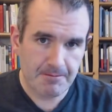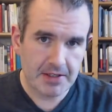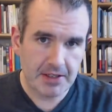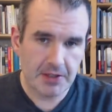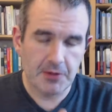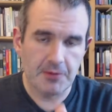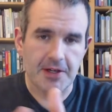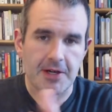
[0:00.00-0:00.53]

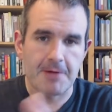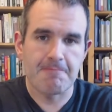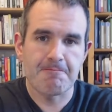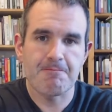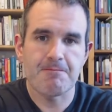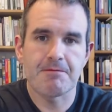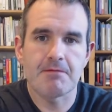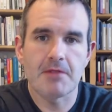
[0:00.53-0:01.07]
Hello, fam.
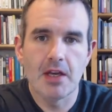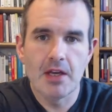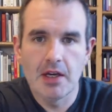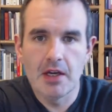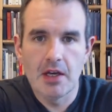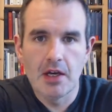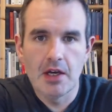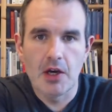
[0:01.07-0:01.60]

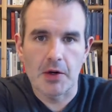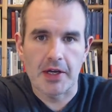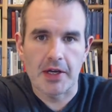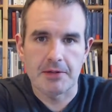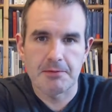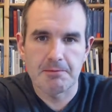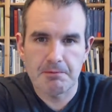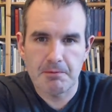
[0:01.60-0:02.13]
Okay,
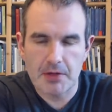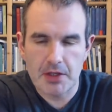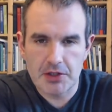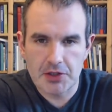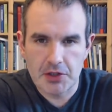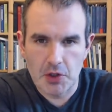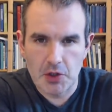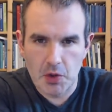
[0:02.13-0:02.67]

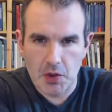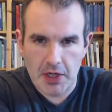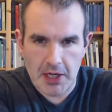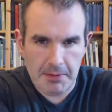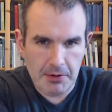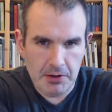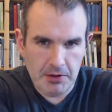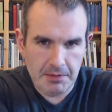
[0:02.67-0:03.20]
so a
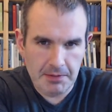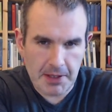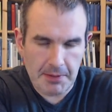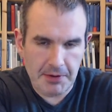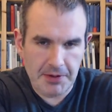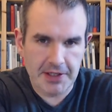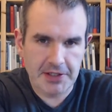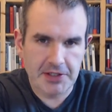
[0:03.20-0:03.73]

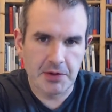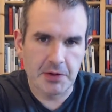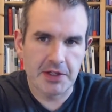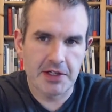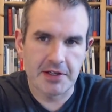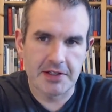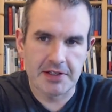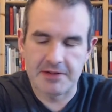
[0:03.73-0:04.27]
couple things going
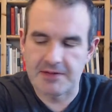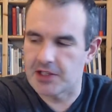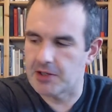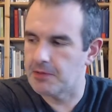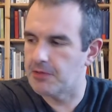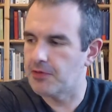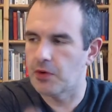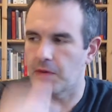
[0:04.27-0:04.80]
on in this
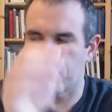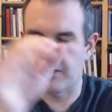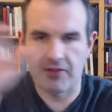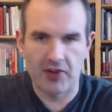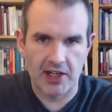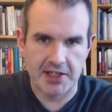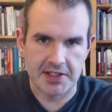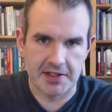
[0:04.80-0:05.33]
video before we
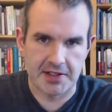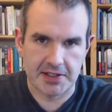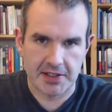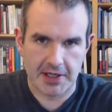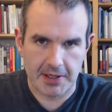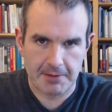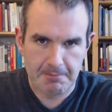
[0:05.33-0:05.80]
even get to this guy.